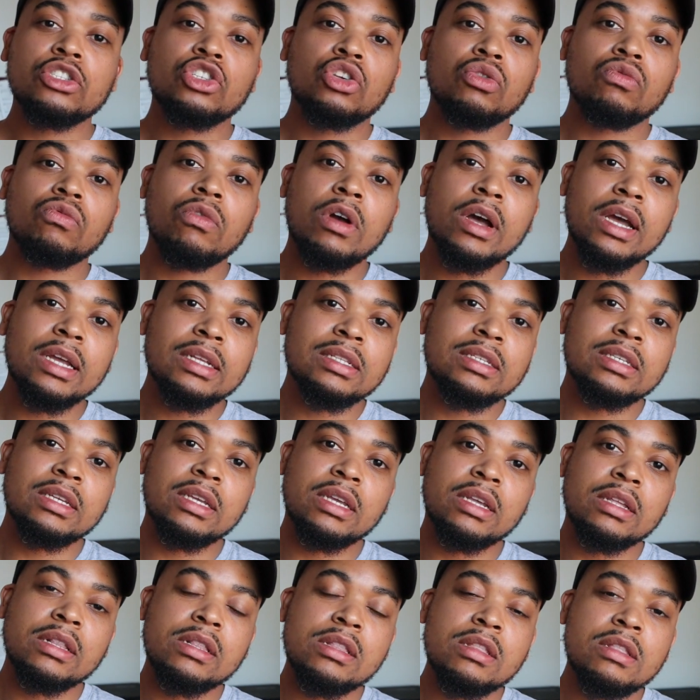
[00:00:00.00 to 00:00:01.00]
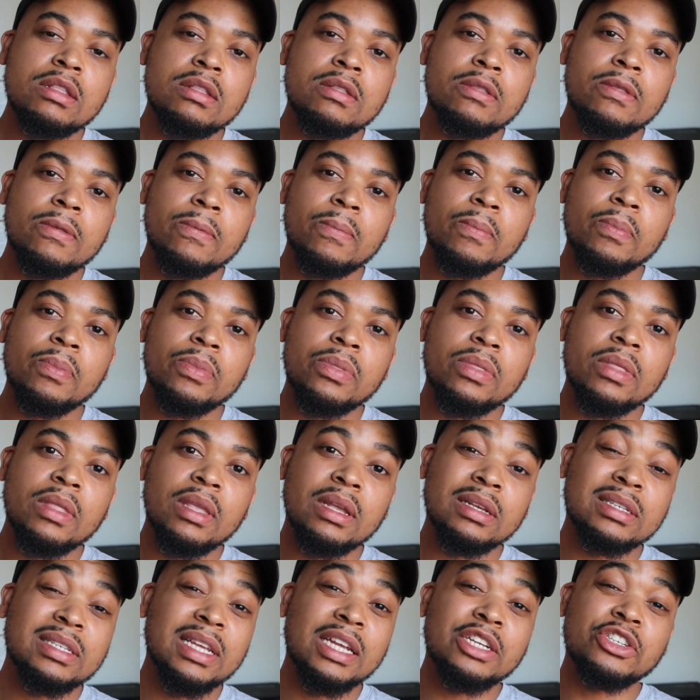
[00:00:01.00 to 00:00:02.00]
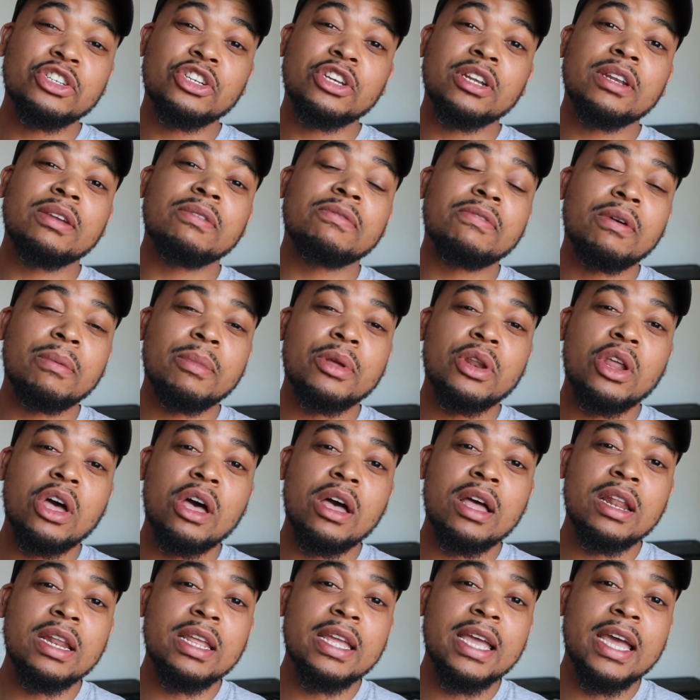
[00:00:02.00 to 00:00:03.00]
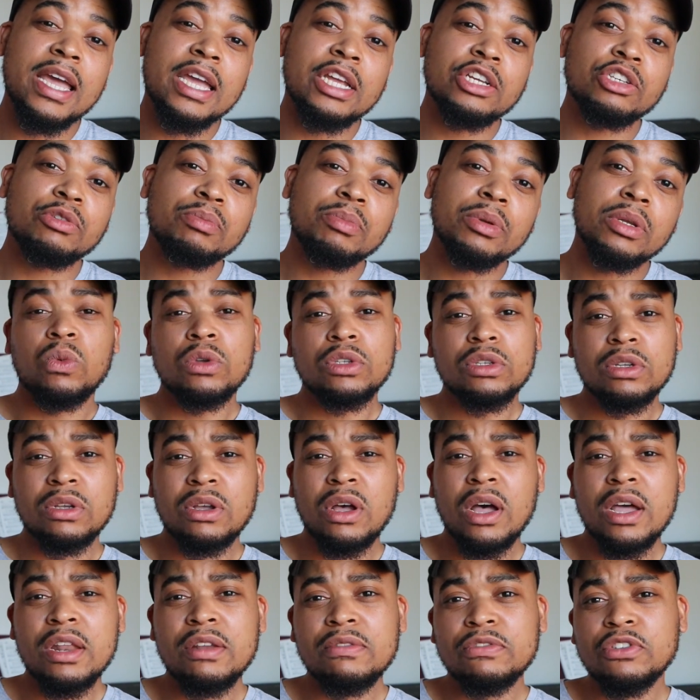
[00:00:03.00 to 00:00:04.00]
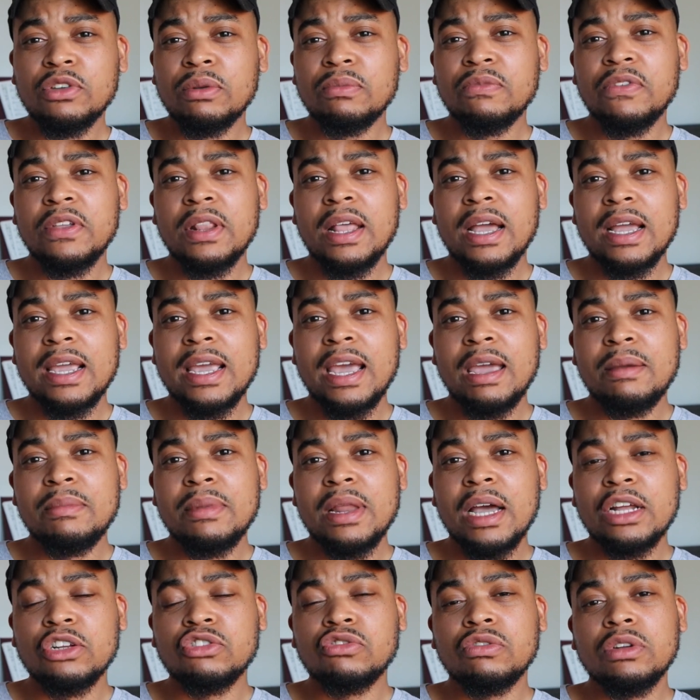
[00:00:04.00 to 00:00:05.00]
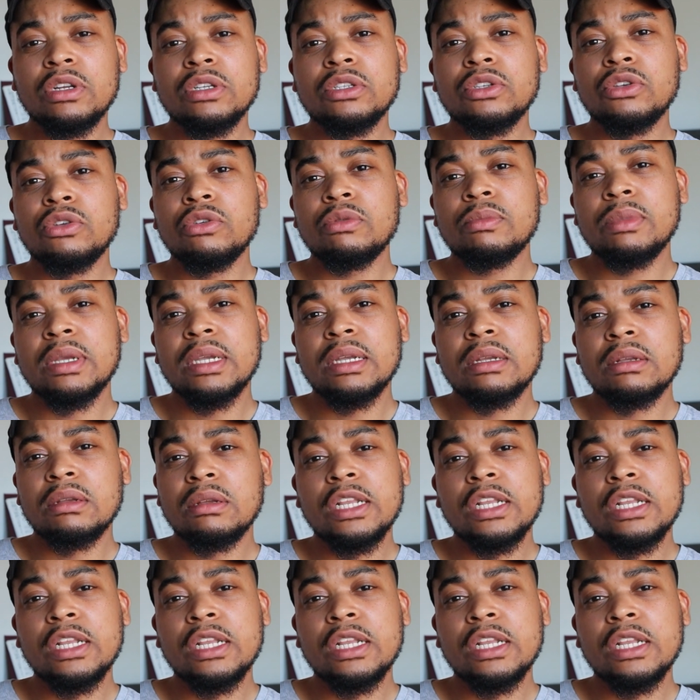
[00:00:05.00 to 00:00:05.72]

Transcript: into writing essentially from an early age was kind of something that came naturally to me.